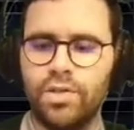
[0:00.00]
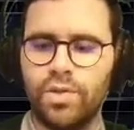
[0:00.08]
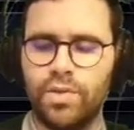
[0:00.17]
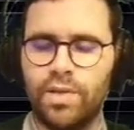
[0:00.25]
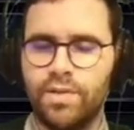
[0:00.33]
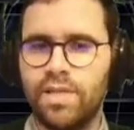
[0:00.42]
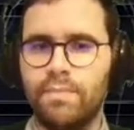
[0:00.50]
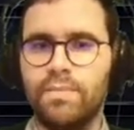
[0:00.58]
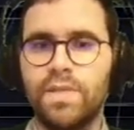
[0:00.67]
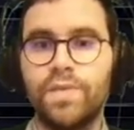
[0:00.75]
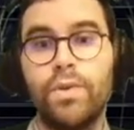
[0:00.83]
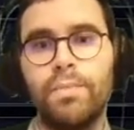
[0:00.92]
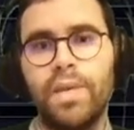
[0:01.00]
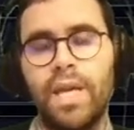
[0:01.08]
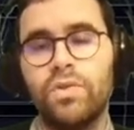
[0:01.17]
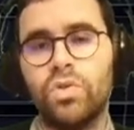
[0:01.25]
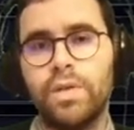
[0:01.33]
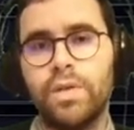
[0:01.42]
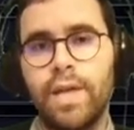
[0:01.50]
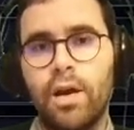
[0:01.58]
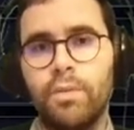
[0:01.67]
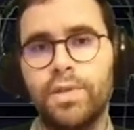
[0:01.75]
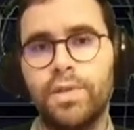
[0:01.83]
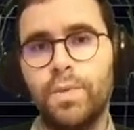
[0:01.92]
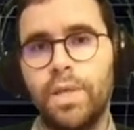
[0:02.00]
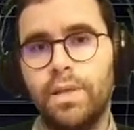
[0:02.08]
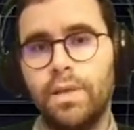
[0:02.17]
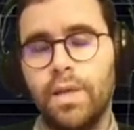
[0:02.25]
so there's some discrimination now between